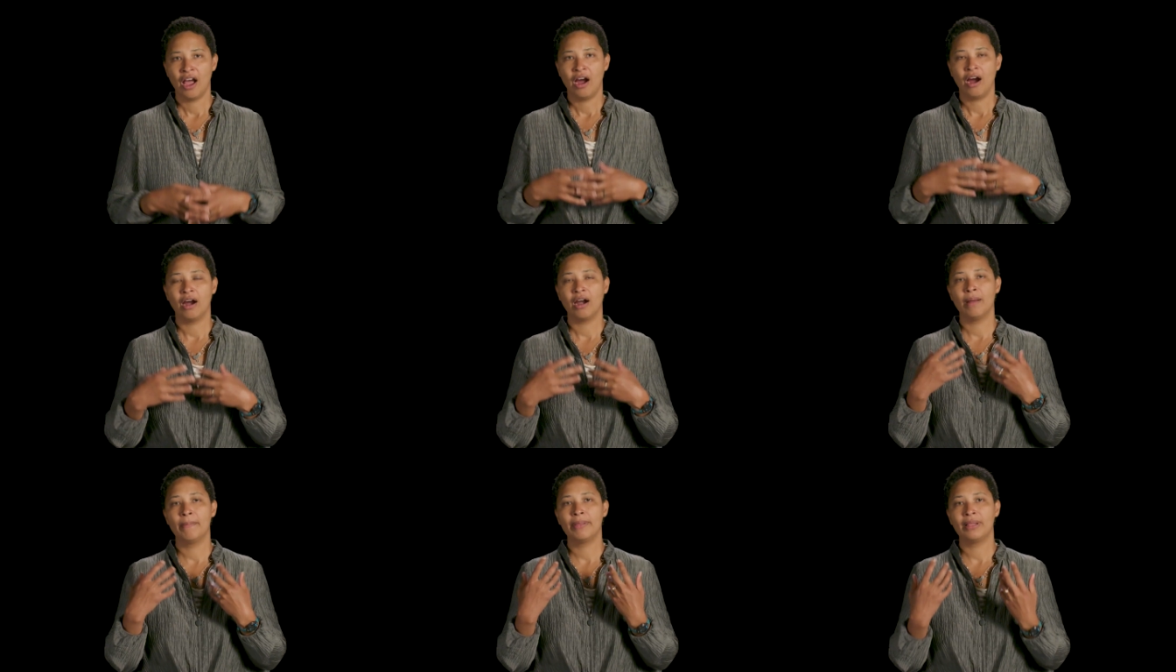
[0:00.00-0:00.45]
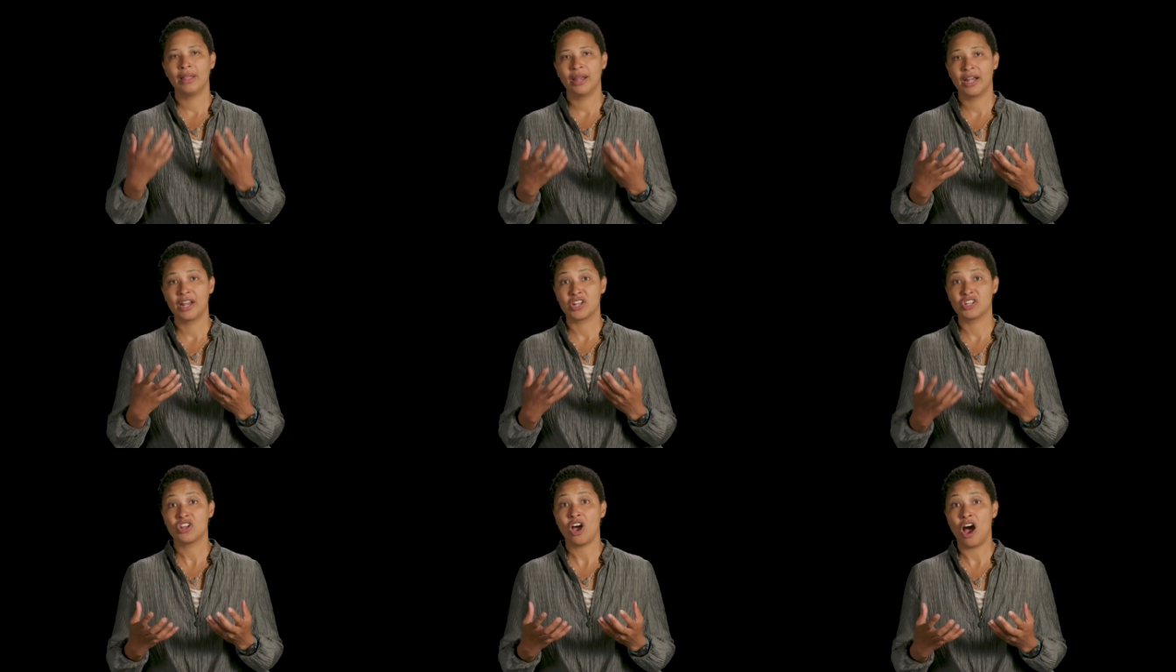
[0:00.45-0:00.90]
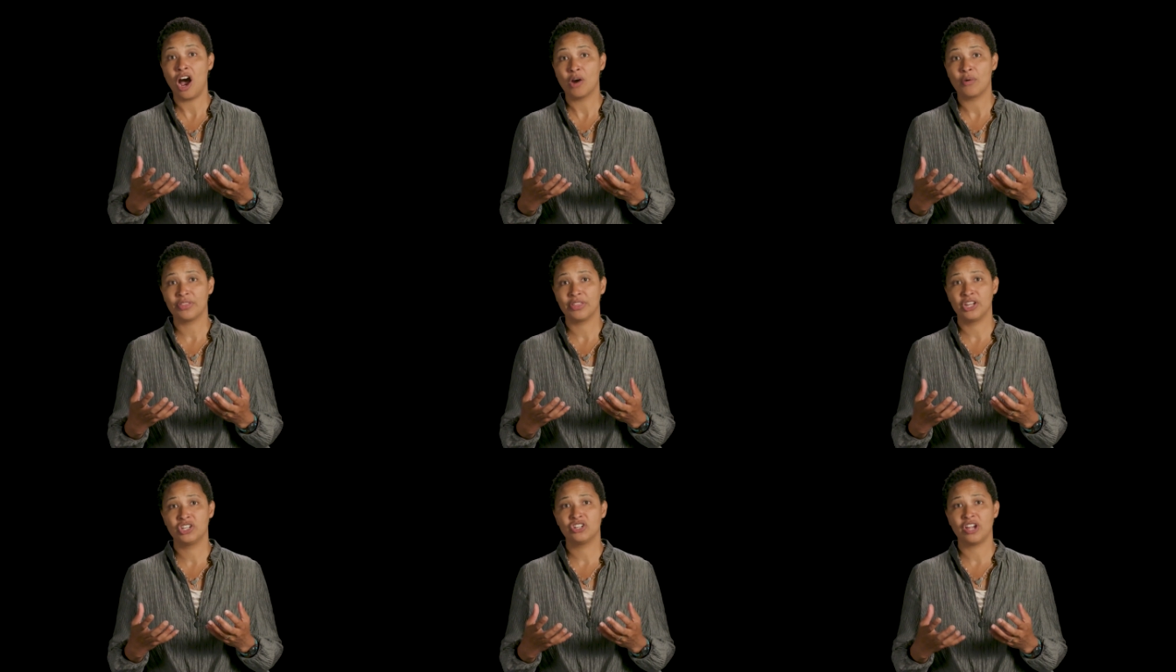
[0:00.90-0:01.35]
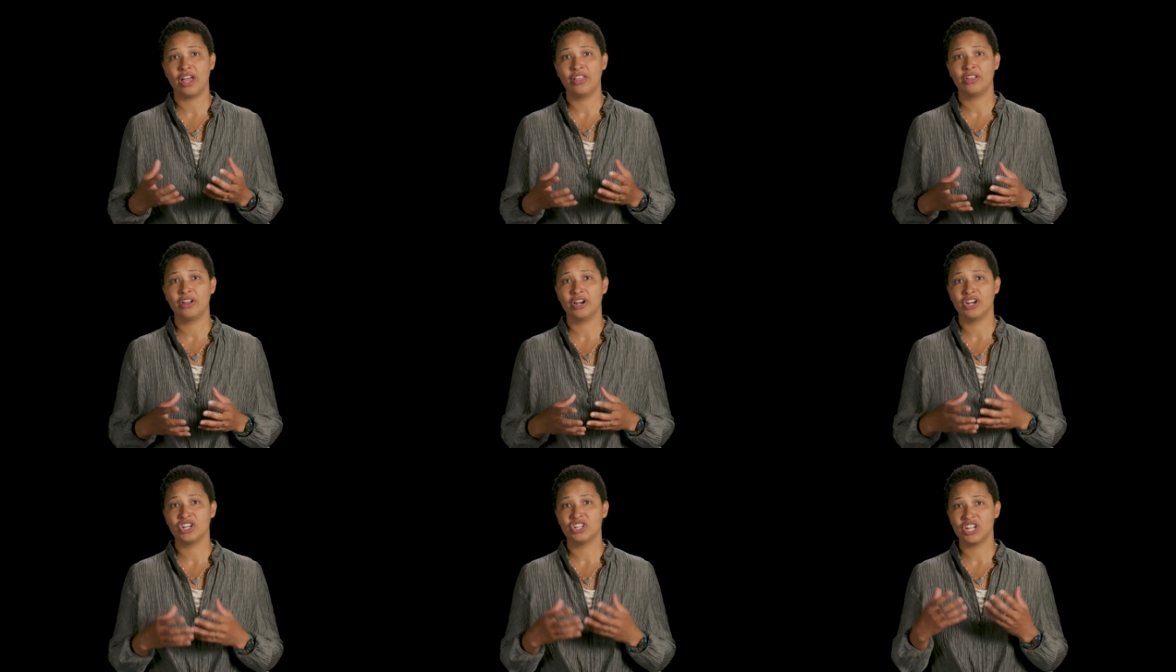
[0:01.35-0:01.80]
Our ability to talk with each
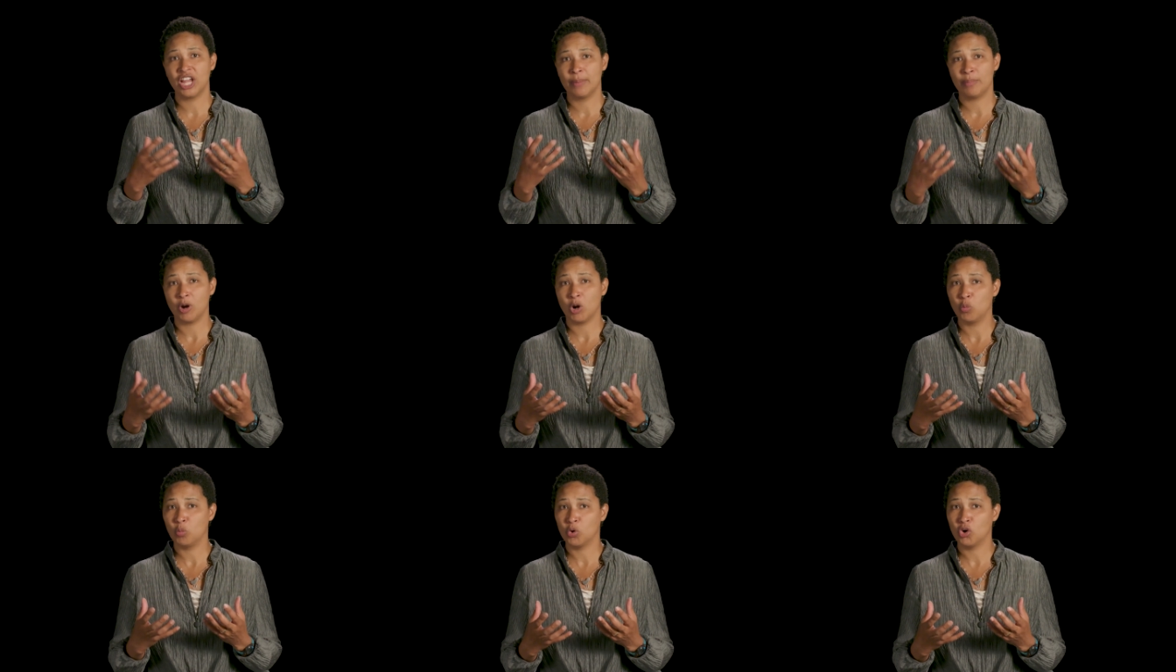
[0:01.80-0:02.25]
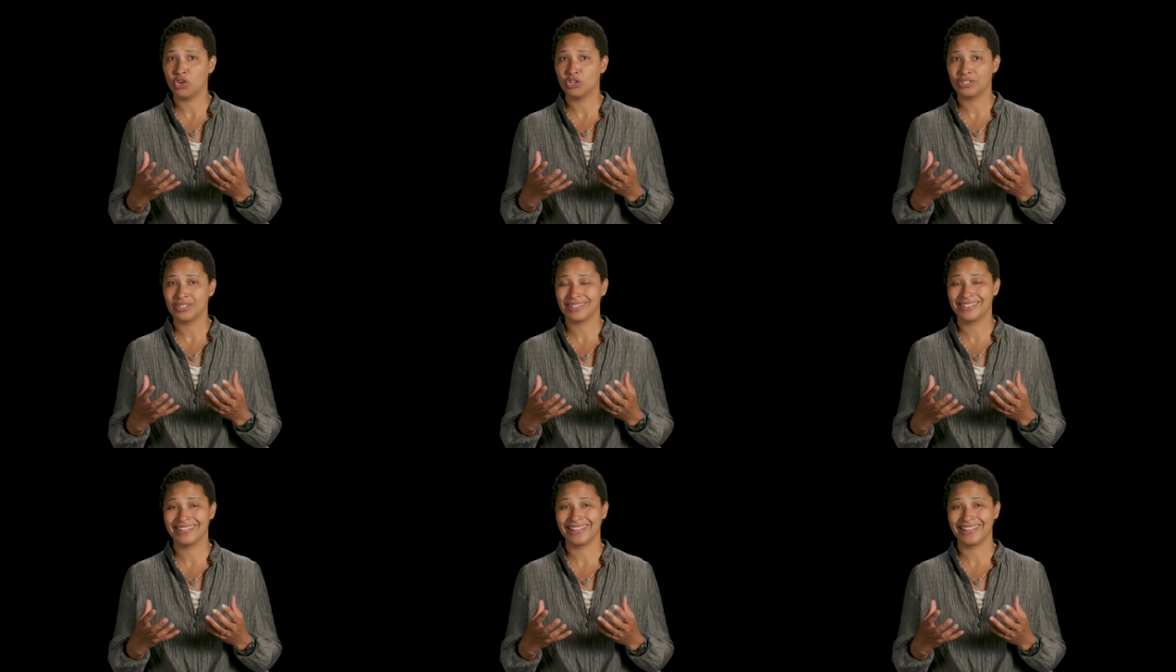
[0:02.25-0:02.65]
other and shape our world